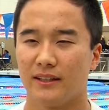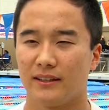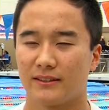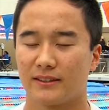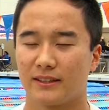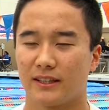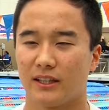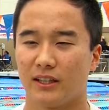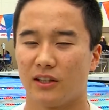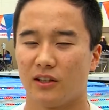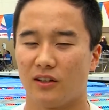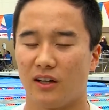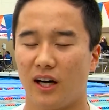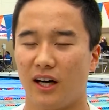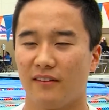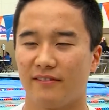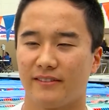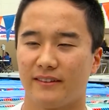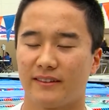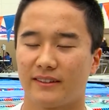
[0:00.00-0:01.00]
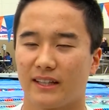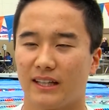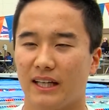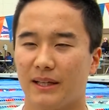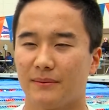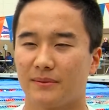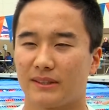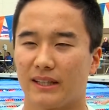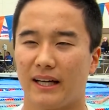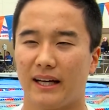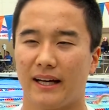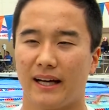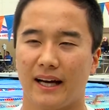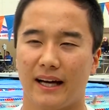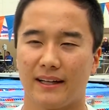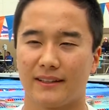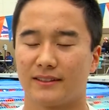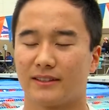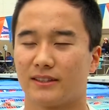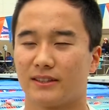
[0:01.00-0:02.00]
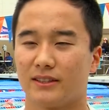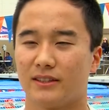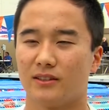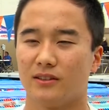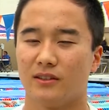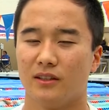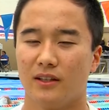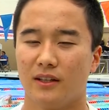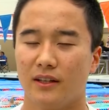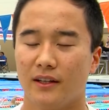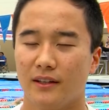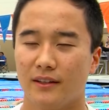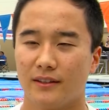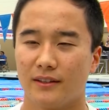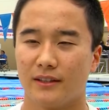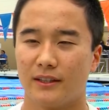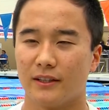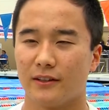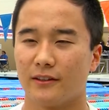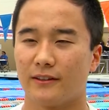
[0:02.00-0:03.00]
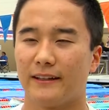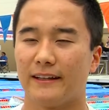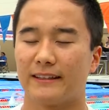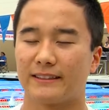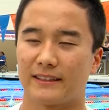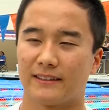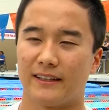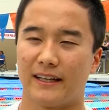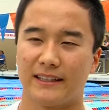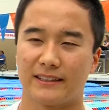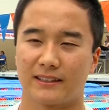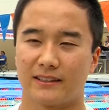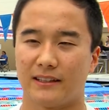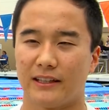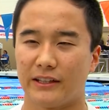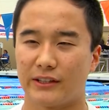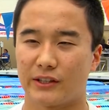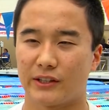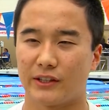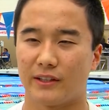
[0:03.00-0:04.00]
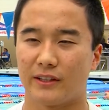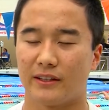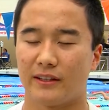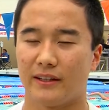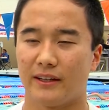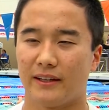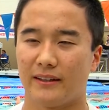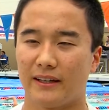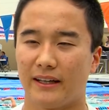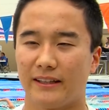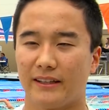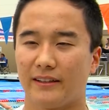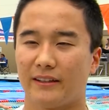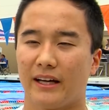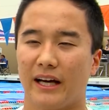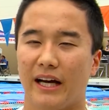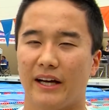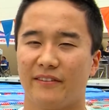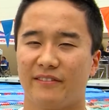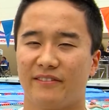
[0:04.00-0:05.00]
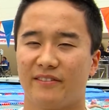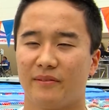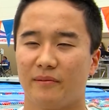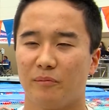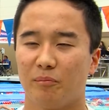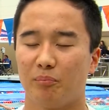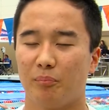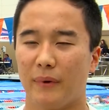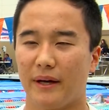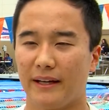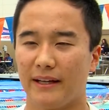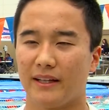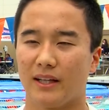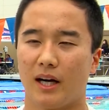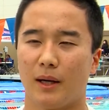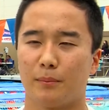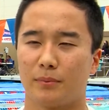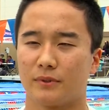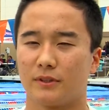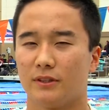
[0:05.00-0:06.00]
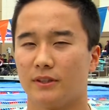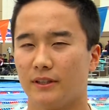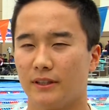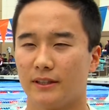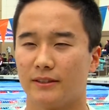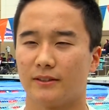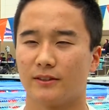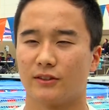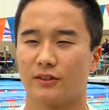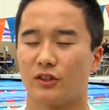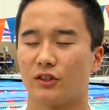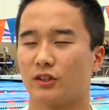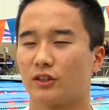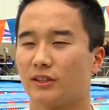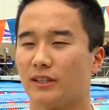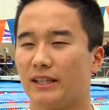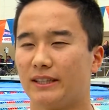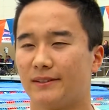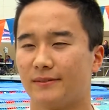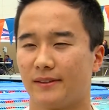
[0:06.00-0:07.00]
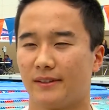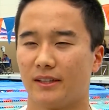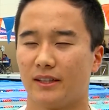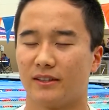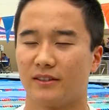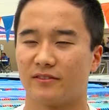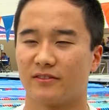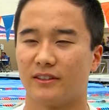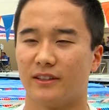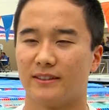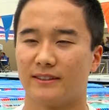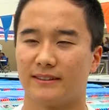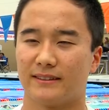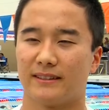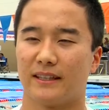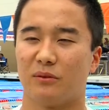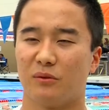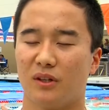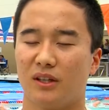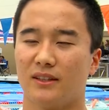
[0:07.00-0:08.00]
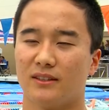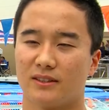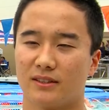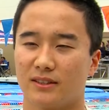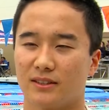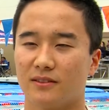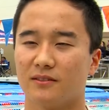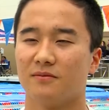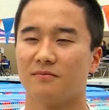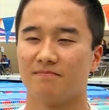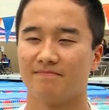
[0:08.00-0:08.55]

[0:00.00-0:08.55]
So oftentimes I had to do things in isolation, and I didn't have many opportunities to socialize with other friends as I wanted to.